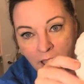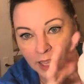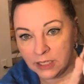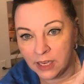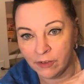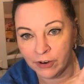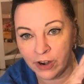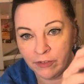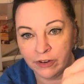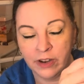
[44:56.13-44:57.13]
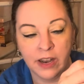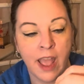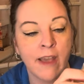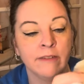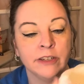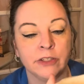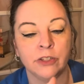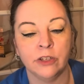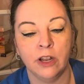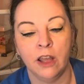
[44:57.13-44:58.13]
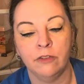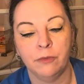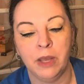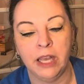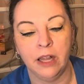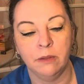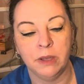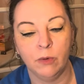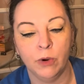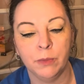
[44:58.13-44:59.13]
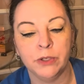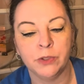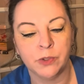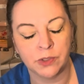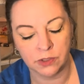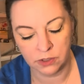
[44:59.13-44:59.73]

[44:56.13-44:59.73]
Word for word: I never, never, never turn off my element warmers.